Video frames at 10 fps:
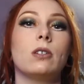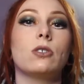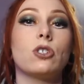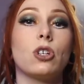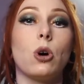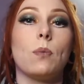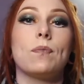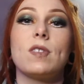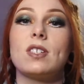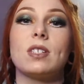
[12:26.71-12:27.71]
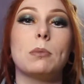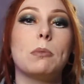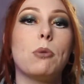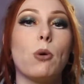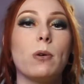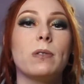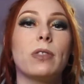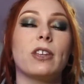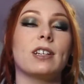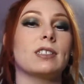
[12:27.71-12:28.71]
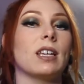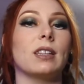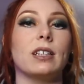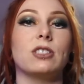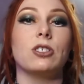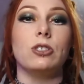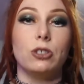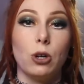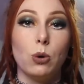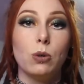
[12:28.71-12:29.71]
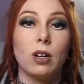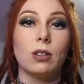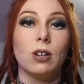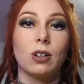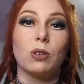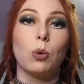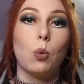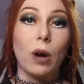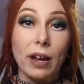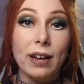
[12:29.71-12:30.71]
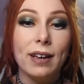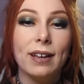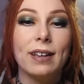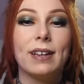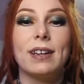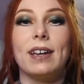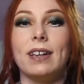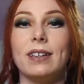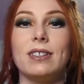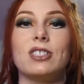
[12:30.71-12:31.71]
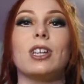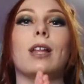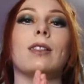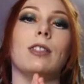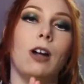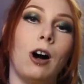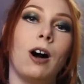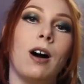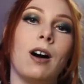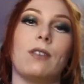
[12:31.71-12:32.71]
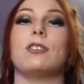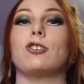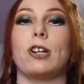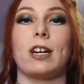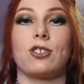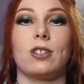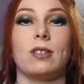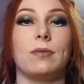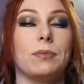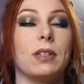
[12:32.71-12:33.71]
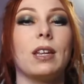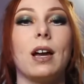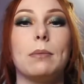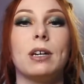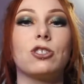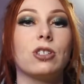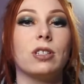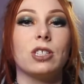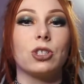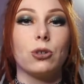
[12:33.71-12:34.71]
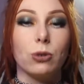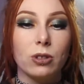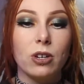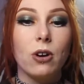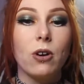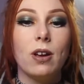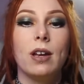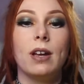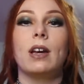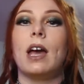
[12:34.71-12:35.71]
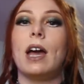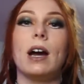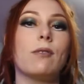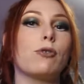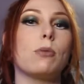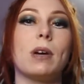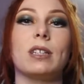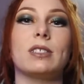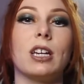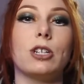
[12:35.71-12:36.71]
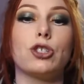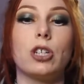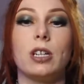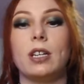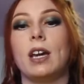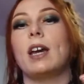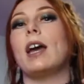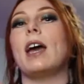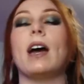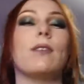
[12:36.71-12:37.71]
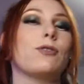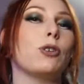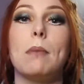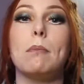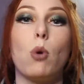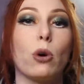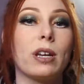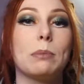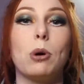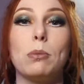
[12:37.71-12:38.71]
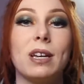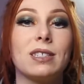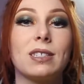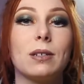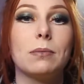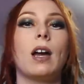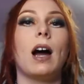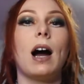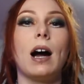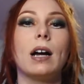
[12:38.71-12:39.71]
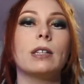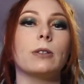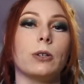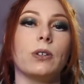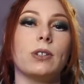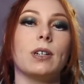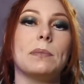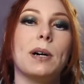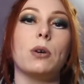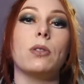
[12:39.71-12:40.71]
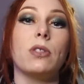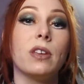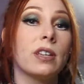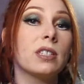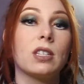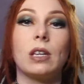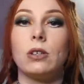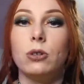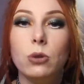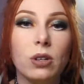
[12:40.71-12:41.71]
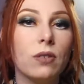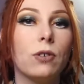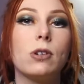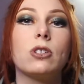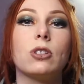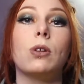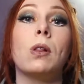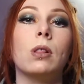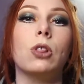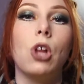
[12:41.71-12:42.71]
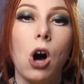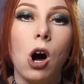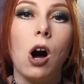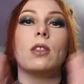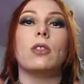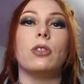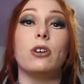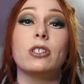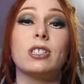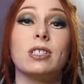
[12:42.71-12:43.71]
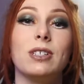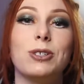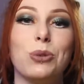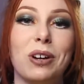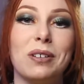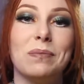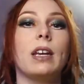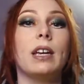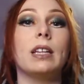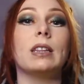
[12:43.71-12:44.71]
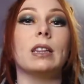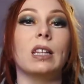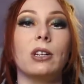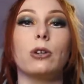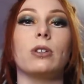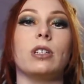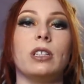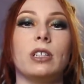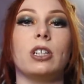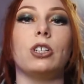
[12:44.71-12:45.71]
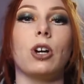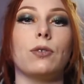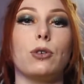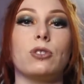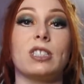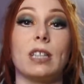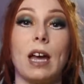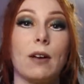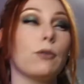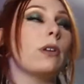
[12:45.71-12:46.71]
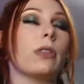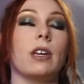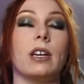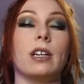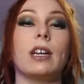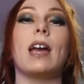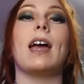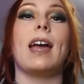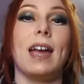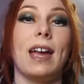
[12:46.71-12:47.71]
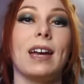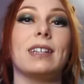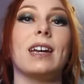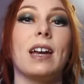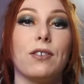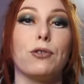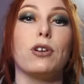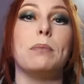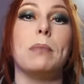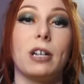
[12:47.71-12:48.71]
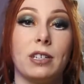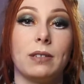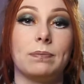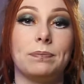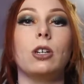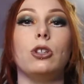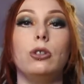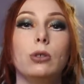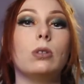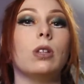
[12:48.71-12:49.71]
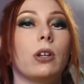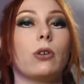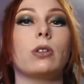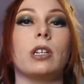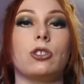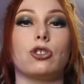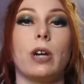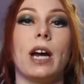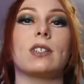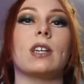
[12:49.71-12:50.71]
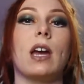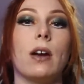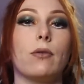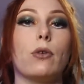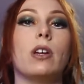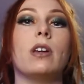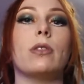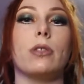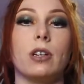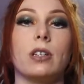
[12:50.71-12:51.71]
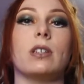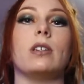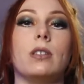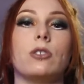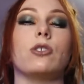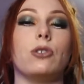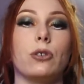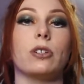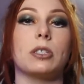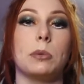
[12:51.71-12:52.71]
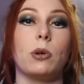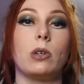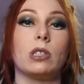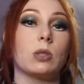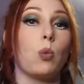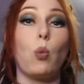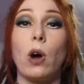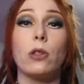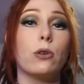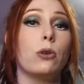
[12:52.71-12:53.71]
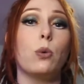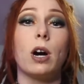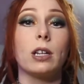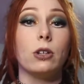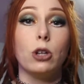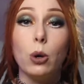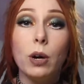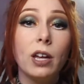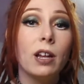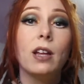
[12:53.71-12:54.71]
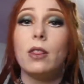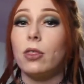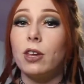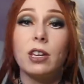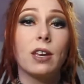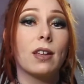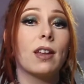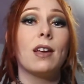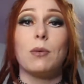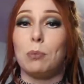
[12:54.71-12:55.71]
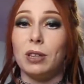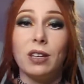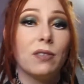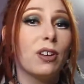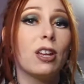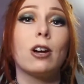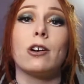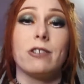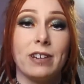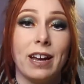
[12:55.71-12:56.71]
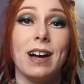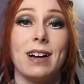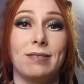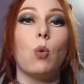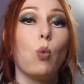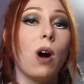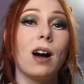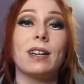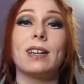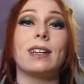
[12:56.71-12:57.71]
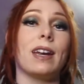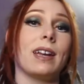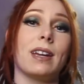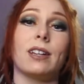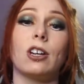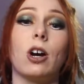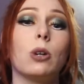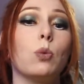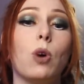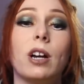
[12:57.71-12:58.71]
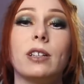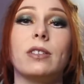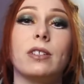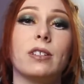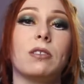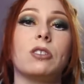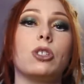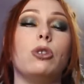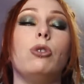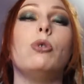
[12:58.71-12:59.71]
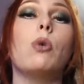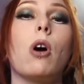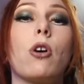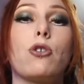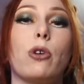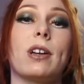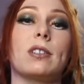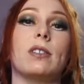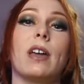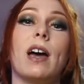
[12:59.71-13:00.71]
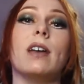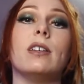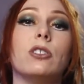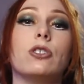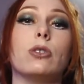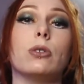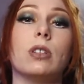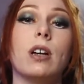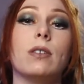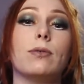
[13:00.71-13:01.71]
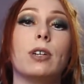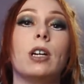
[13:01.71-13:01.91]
So, some important things I'd like to note along the way is law of attraction. I mentioned this earlier. After meditation, after morning momentum, I learned about this universal law, the secret. It literally governs everything and everybody. You literally attract everything into your experience, whether you want to know it, think it, believe it, or not. Wanted and unwanted things. You are attracting that into your life.